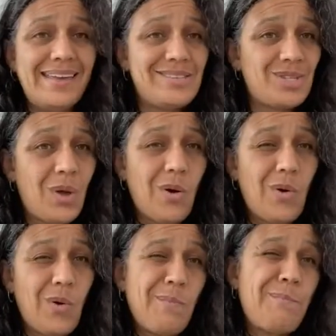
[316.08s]

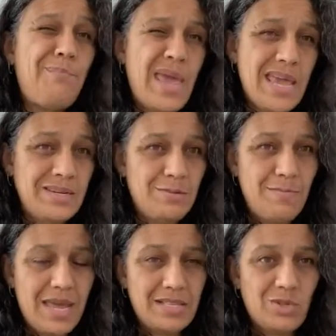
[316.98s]
So
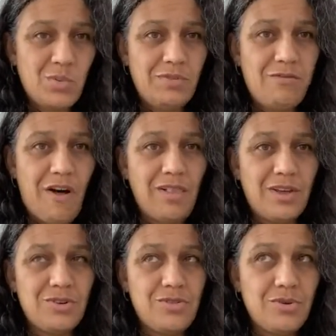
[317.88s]
bandmates would fall
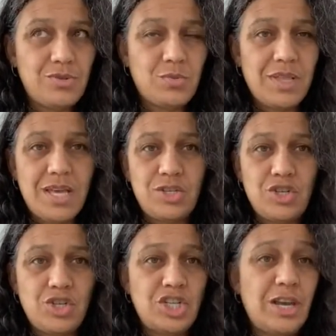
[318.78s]
under those
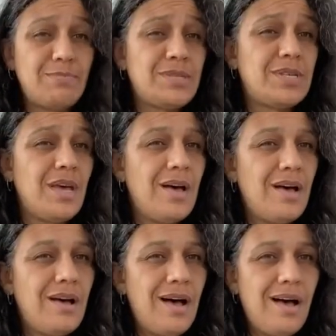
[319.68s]
relationships.
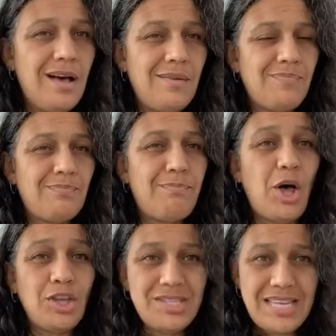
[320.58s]

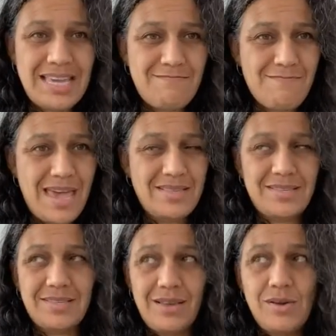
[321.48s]
Ball
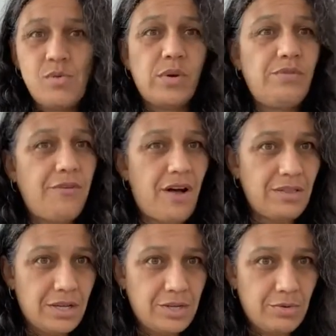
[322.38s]
teammates would
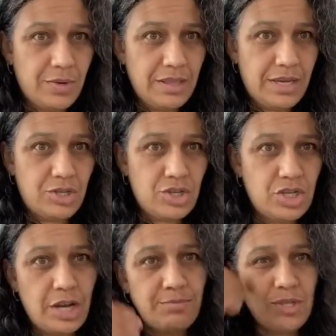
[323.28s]
fall under
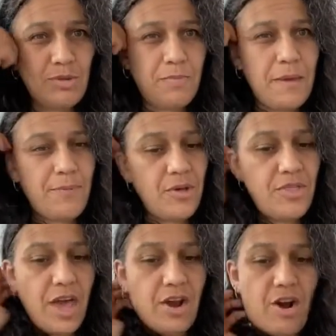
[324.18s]
relationships. So people
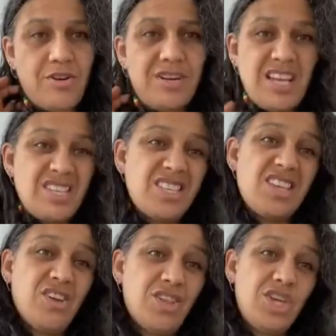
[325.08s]
that aren't
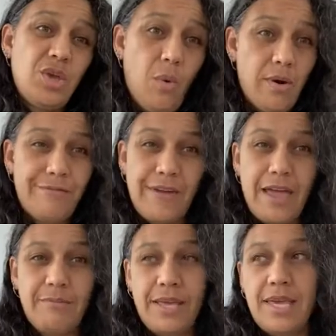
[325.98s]
necessarily your
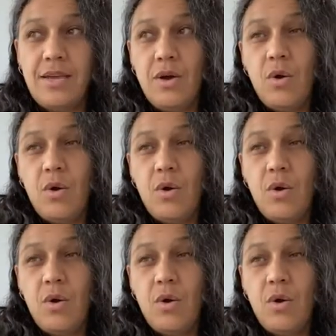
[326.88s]
family